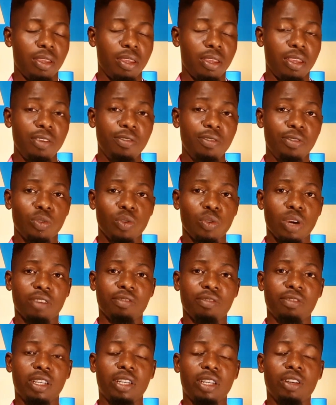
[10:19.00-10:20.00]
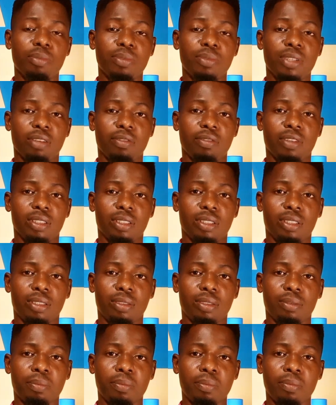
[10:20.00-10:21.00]
If you are very observant,
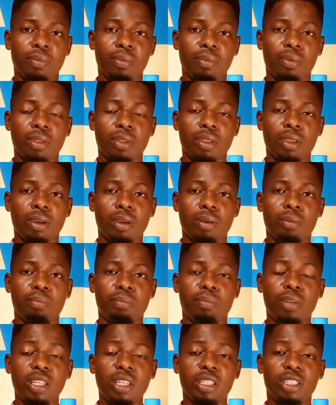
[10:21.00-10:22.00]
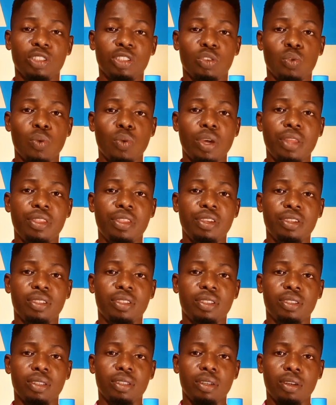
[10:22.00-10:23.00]
places where
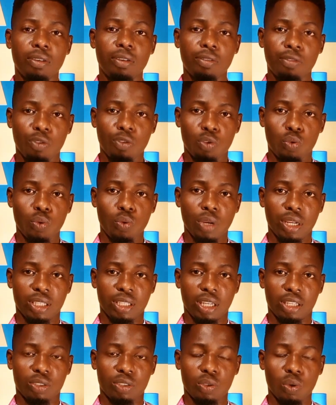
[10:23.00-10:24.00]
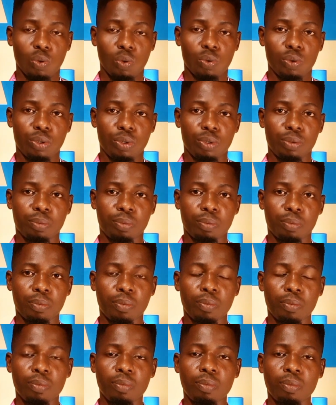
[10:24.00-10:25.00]
these footwears are sold,
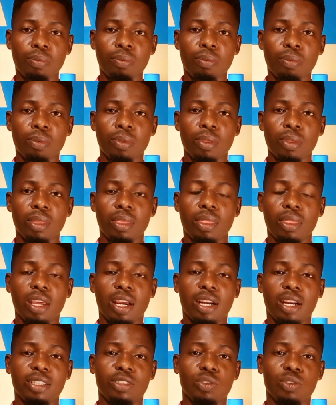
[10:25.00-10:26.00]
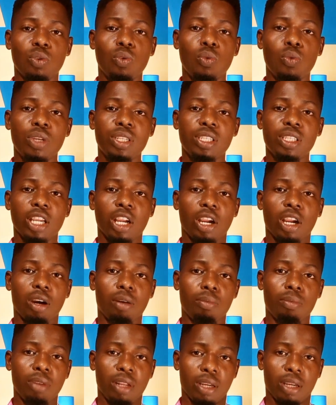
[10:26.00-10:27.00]
there is always a
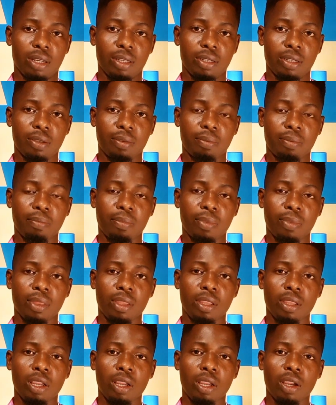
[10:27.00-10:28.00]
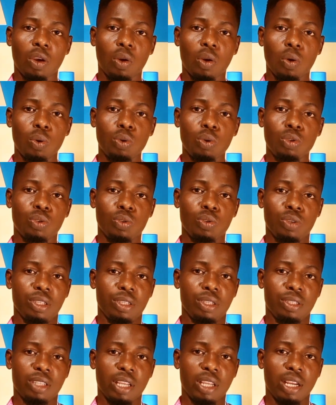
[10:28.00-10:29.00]
cobbler close to the
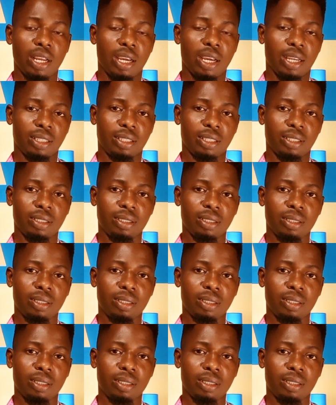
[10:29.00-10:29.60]
sellers.